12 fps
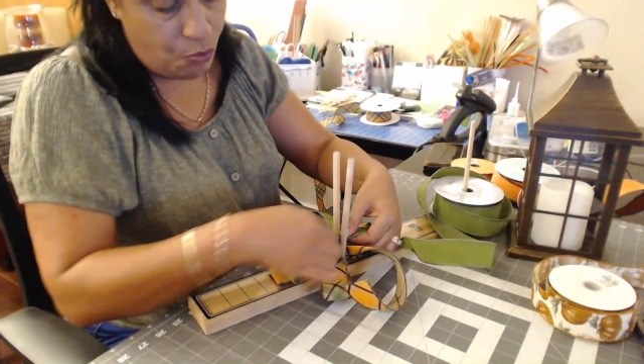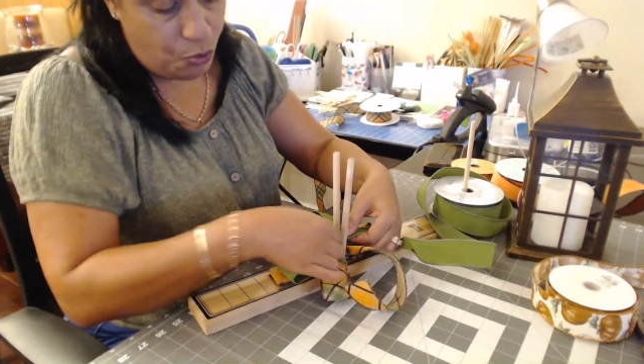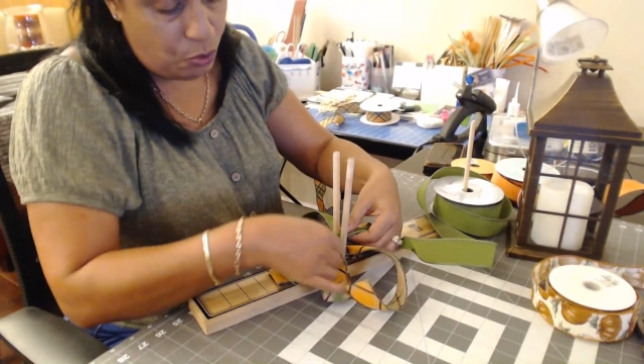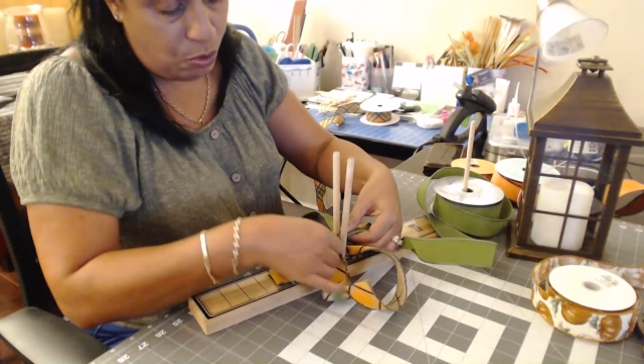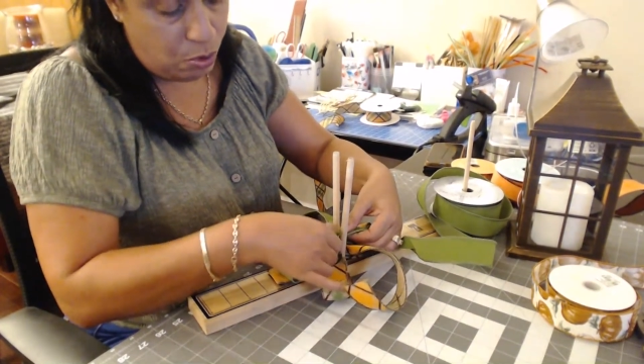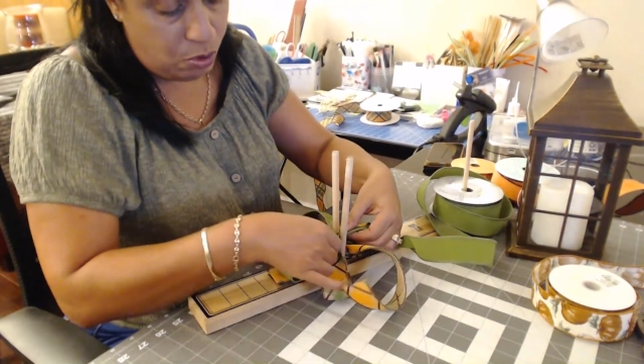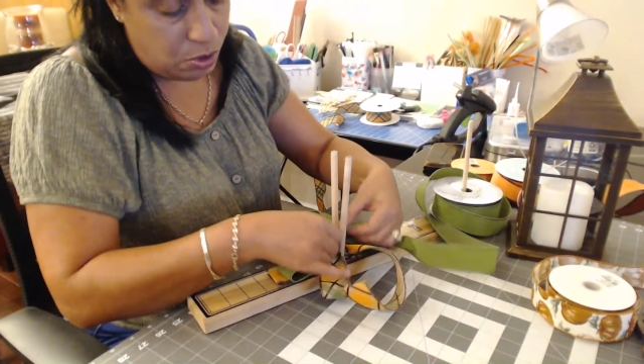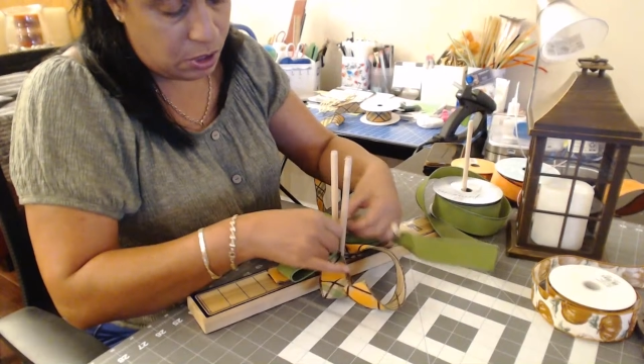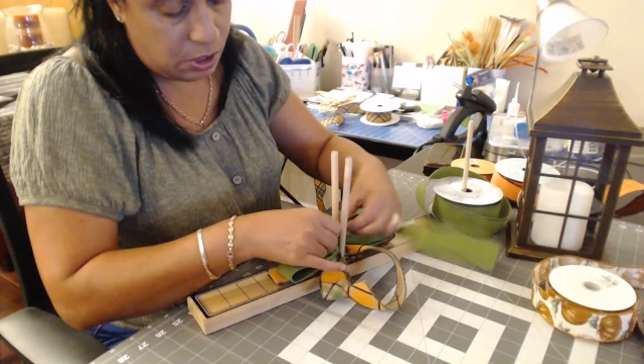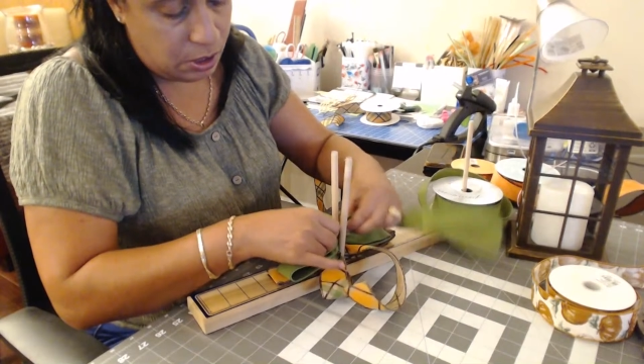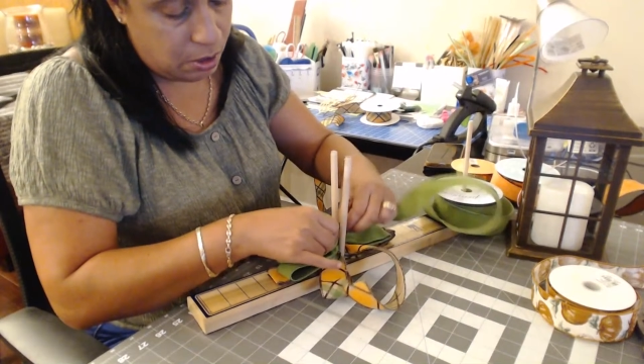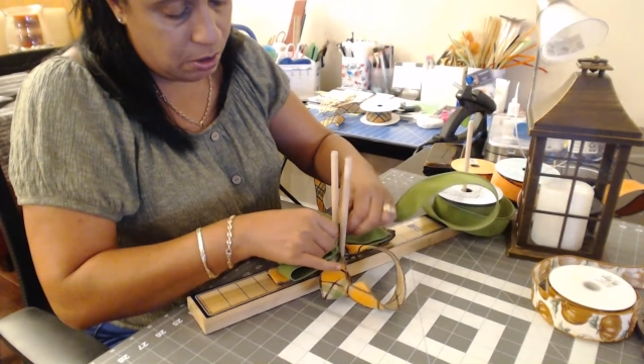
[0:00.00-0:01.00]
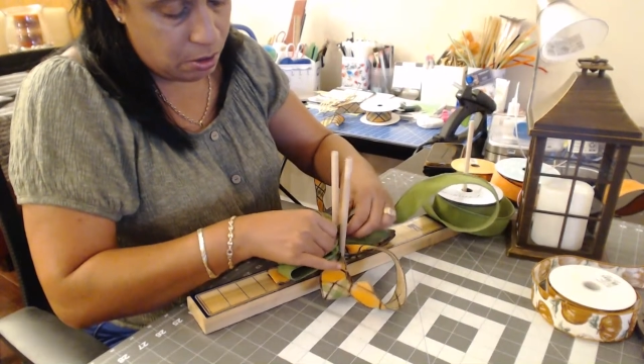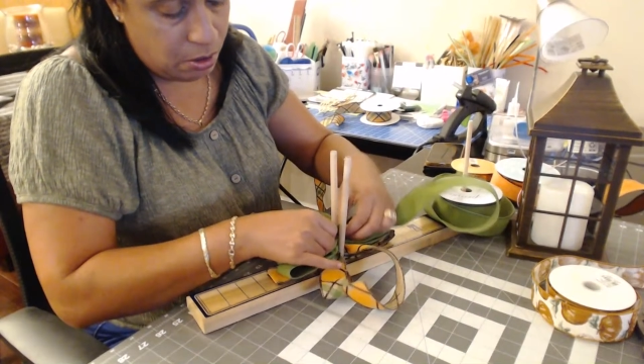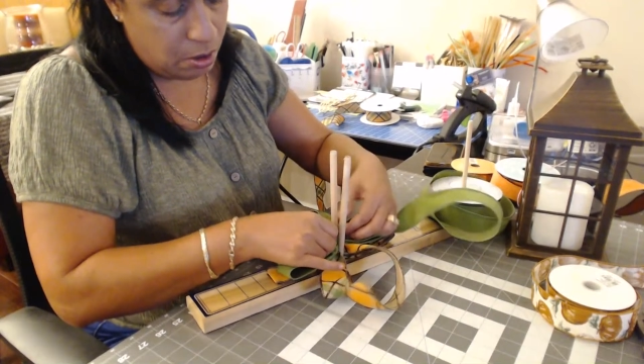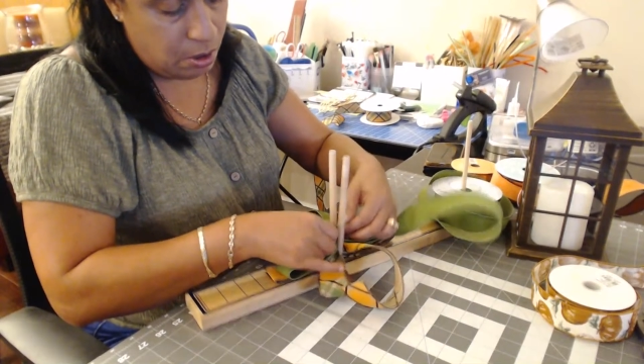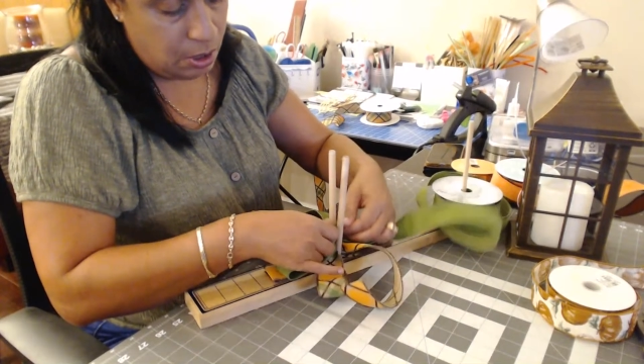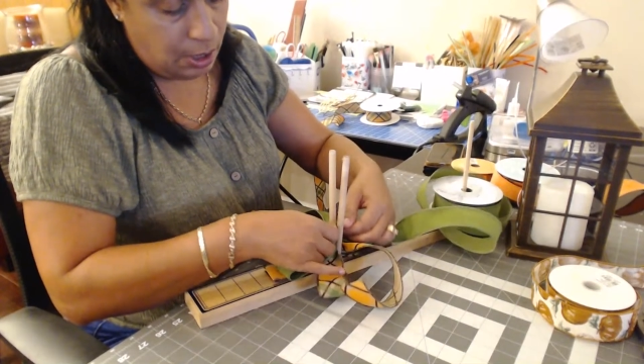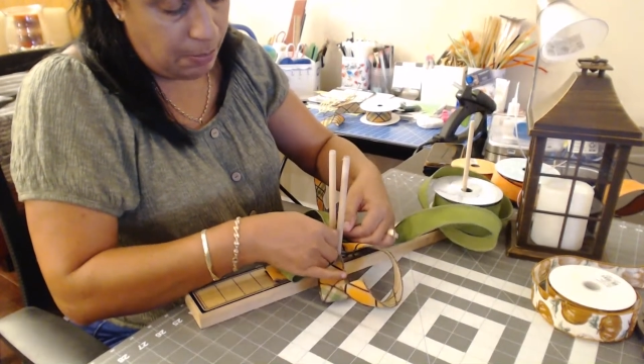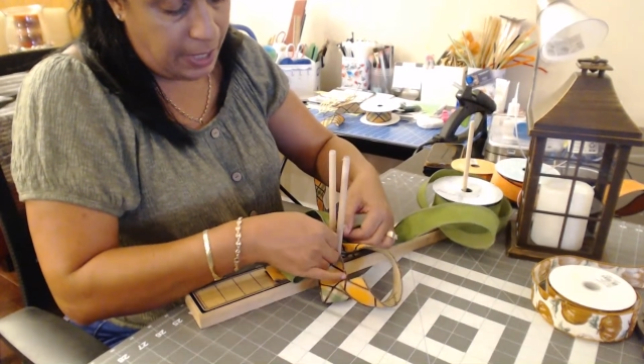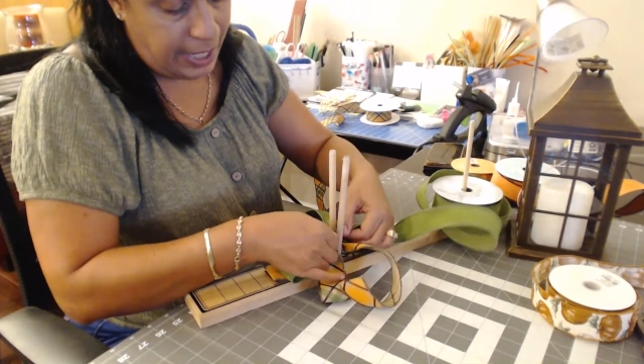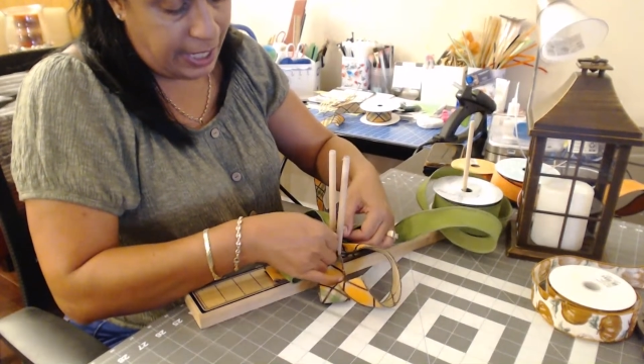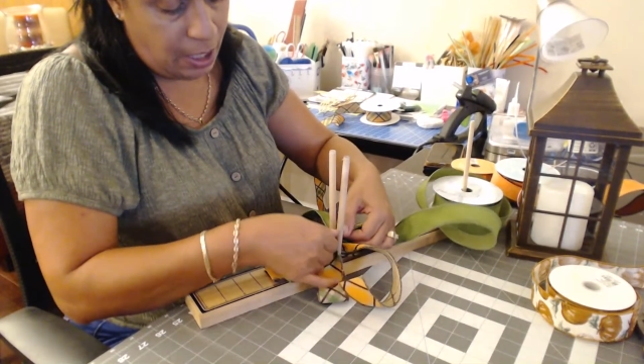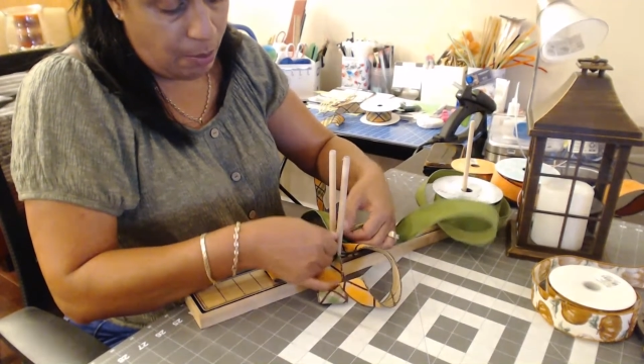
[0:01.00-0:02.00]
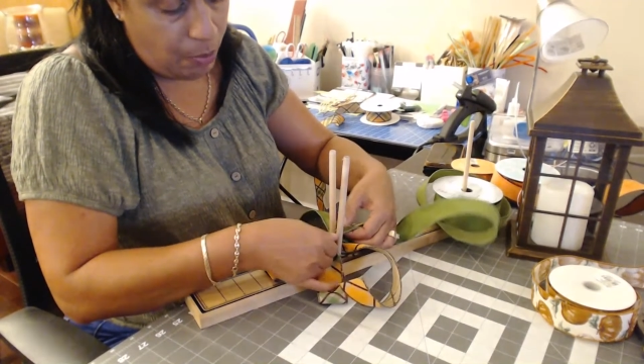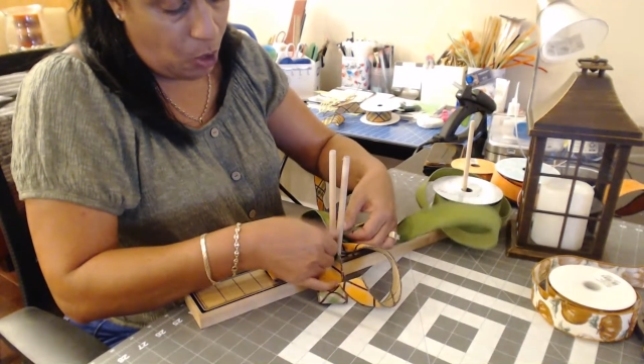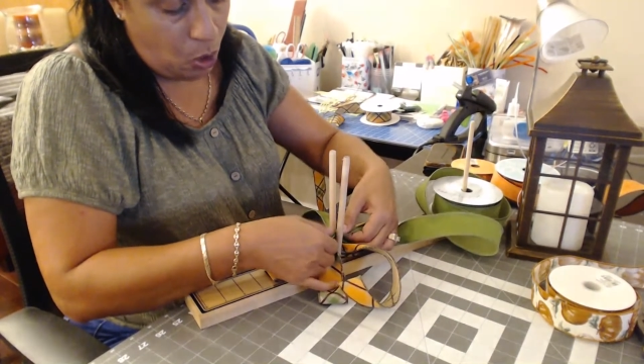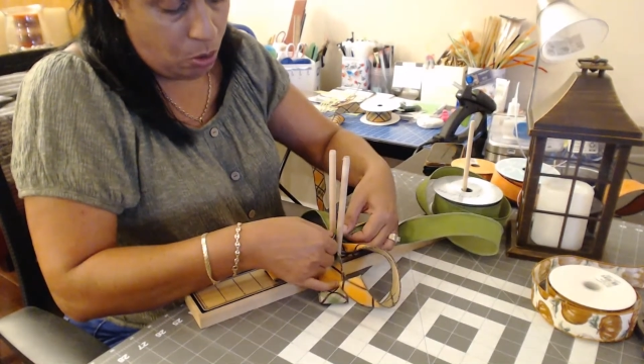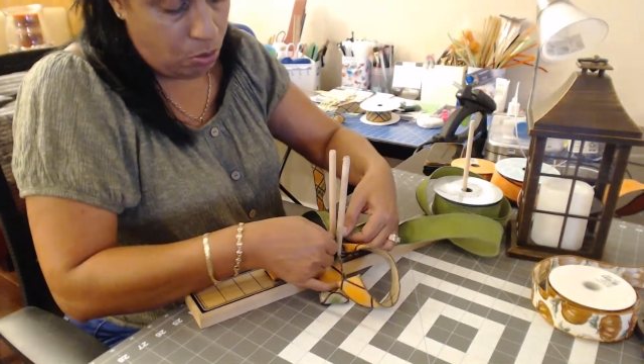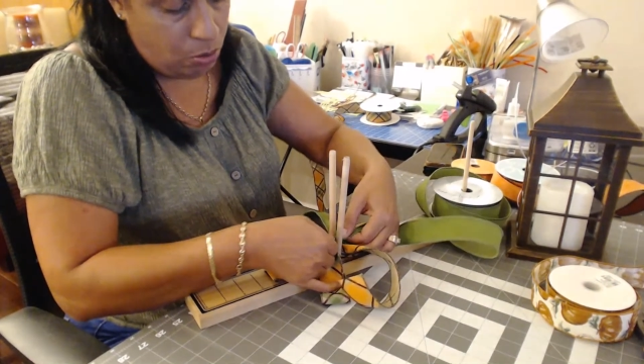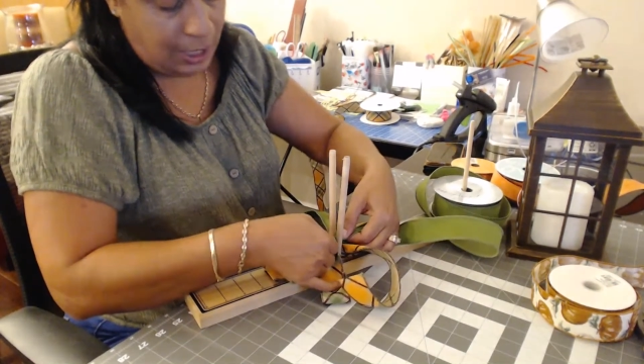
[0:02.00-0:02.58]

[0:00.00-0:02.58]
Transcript: rules in making a bow.